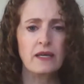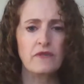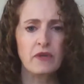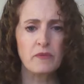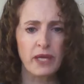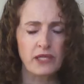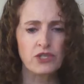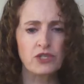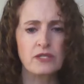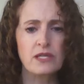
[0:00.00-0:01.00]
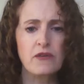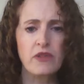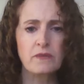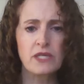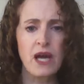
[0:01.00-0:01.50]
Give them patience,
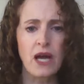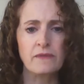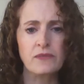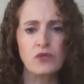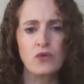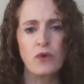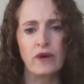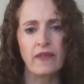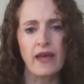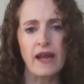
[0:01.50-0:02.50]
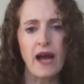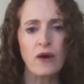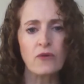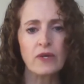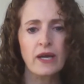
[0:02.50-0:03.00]
give them time to work that
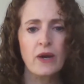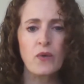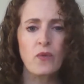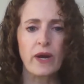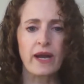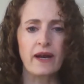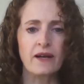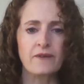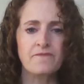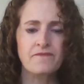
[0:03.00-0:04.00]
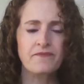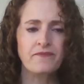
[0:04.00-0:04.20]
out where,